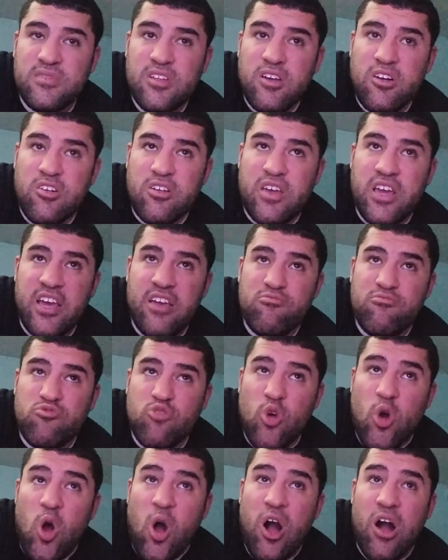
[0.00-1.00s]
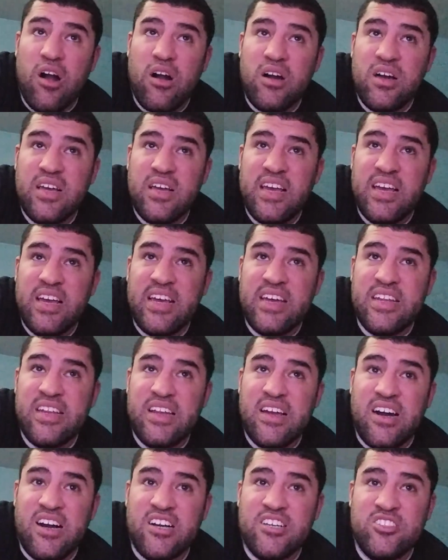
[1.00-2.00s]
Okay, raw
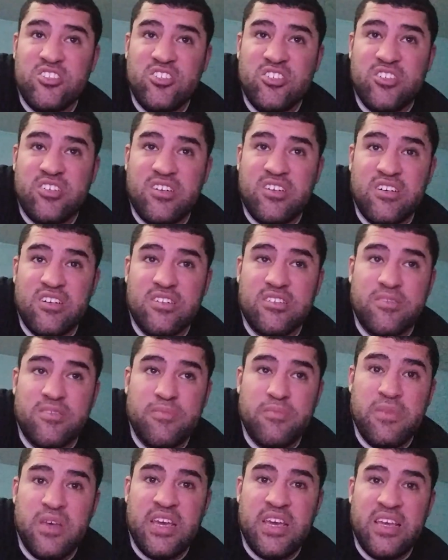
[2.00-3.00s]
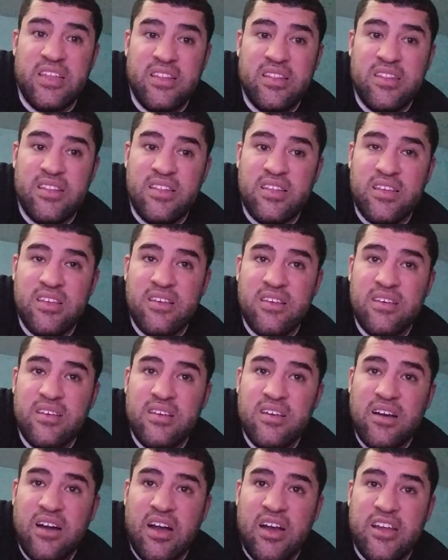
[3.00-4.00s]
and undercooked meat.
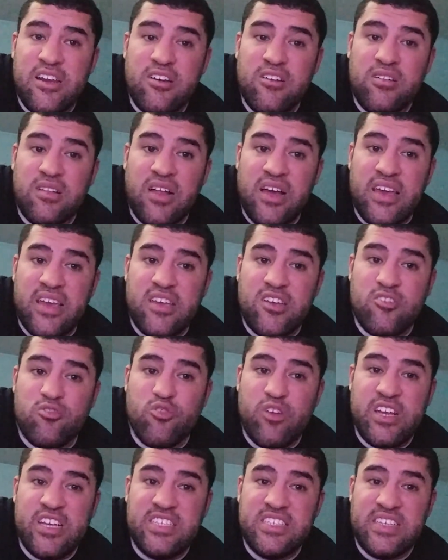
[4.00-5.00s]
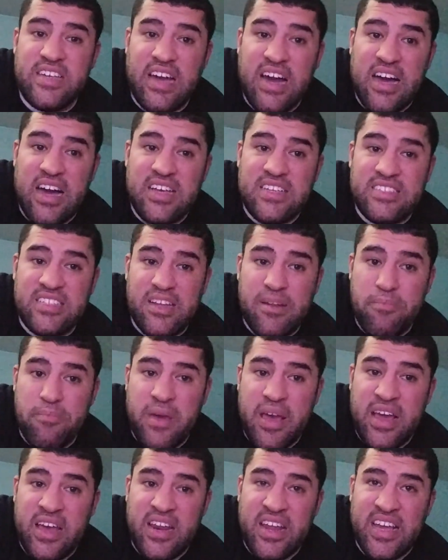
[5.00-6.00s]
I know like crazy guys that are
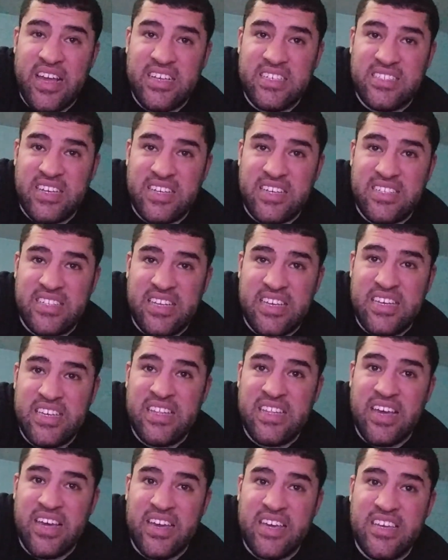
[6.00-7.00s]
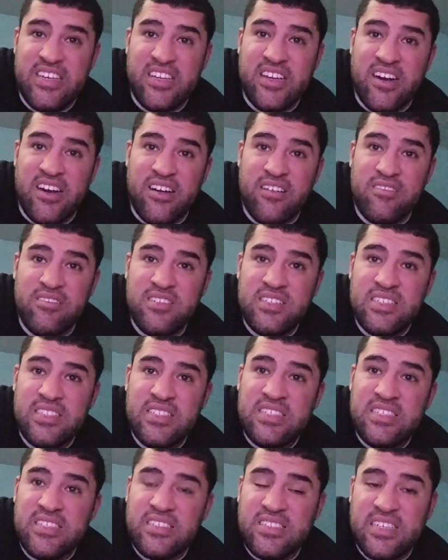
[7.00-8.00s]
badass like to eat like they
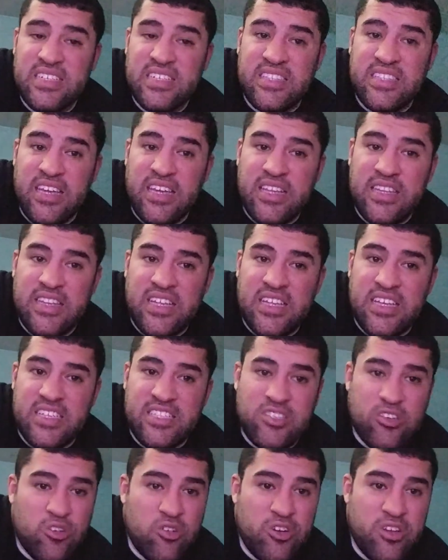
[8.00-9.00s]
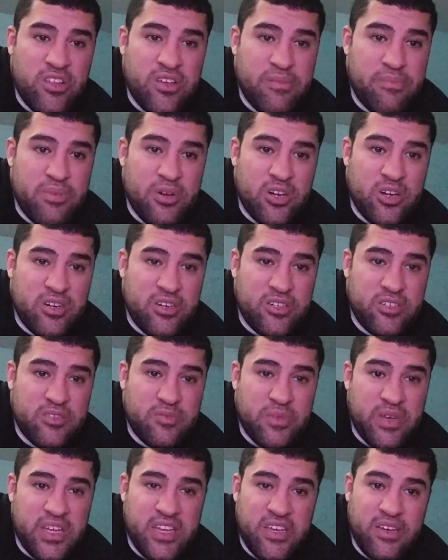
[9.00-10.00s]
like to order their burgers
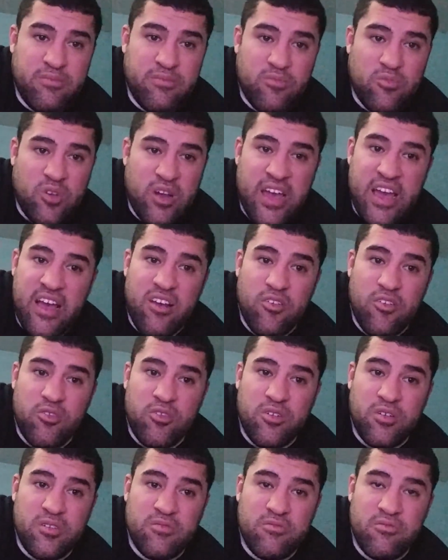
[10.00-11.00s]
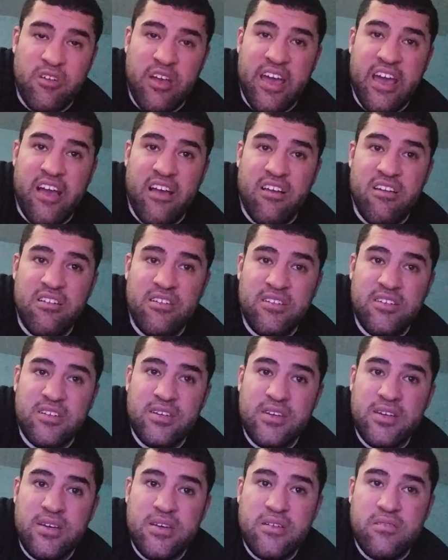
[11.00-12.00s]
medium rare or rare,
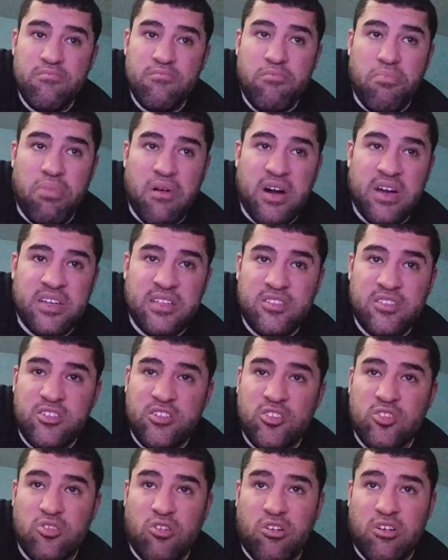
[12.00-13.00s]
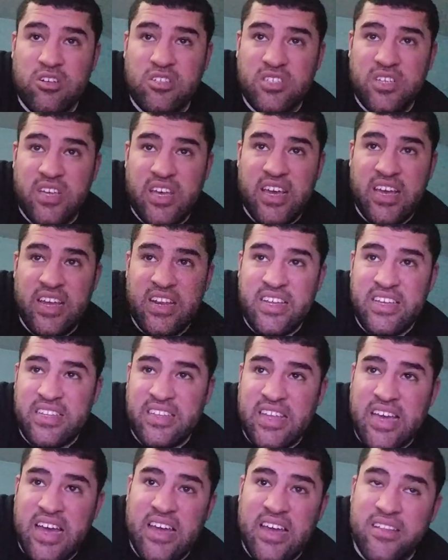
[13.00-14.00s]
but your dogs can't eat
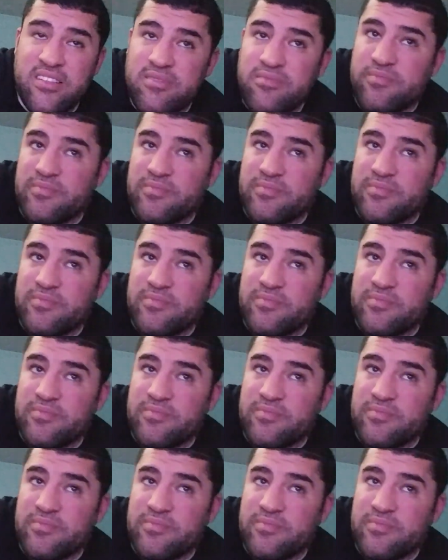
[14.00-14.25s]
that.